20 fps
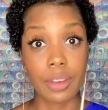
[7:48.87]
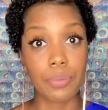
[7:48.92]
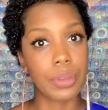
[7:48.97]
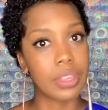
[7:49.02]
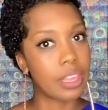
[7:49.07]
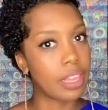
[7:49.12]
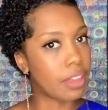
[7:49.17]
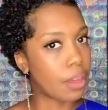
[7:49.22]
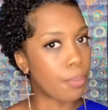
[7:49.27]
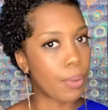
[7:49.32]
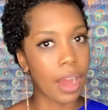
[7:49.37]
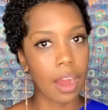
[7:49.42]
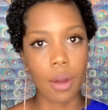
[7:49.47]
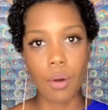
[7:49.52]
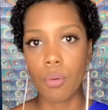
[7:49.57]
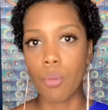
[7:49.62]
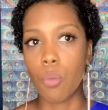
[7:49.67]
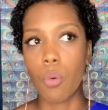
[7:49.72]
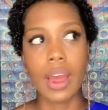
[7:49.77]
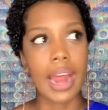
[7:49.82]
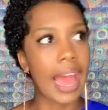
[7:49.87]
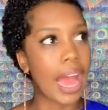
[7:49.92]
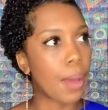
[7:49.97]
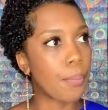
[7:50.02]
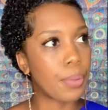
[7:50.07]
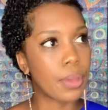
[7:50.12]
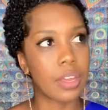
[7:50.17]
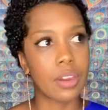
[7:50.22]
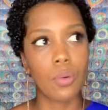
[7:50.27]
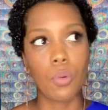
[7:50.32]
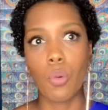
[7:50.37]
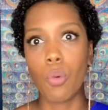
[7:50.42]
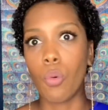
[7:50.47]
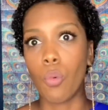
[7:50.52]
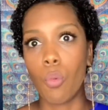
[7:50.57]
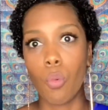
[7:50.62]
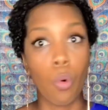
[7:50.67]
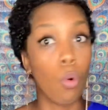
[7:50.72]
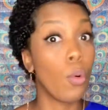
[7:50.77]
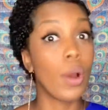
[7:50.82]
We think about what happened,
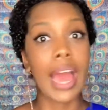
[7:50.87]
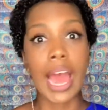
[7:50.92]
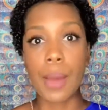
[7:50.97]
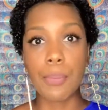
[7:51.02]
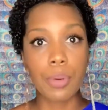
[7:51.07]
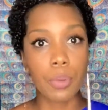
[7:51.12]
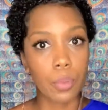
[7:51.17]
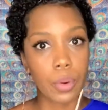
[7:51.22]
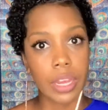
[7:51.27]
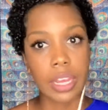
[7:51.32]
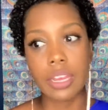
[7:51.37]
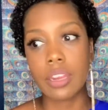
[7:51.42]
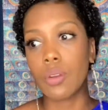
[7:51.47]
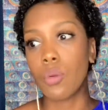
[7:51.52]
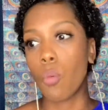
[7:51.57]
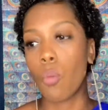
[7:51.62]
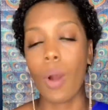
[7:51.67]
who it happened with,